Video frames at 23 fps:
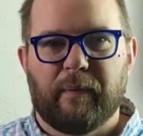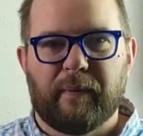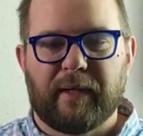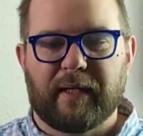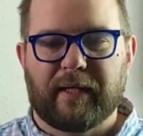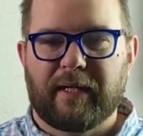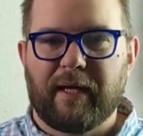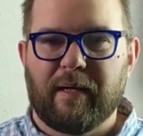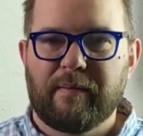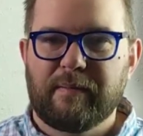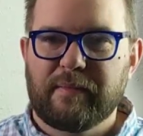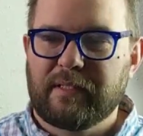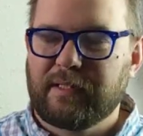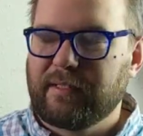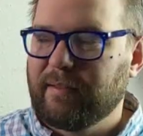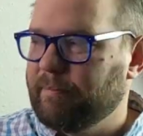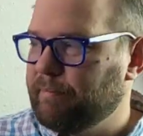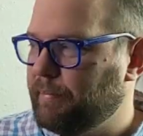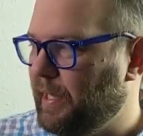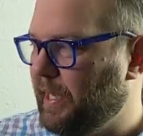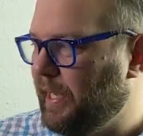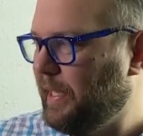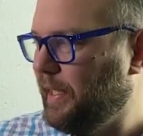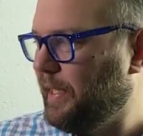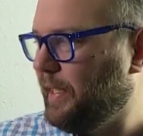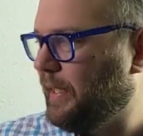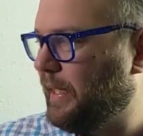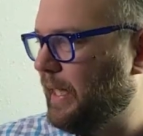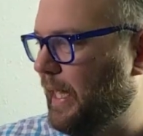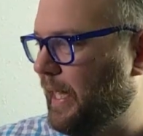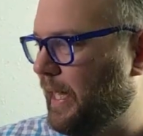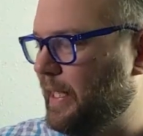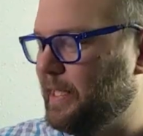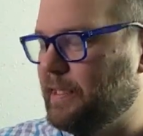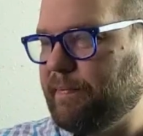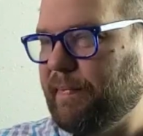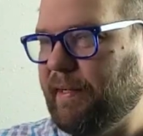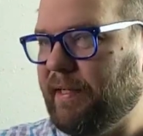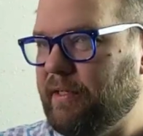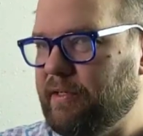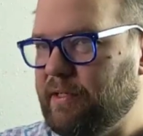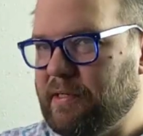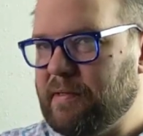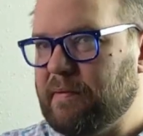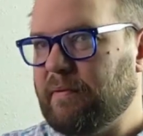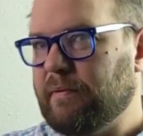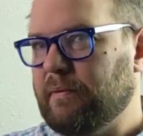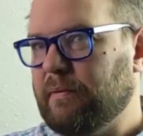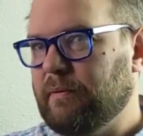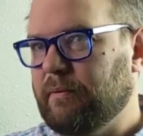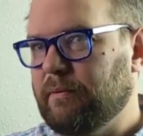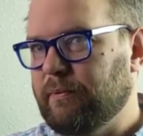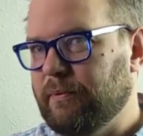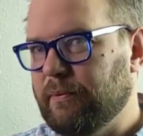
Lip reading: When it comes to buying guides, my general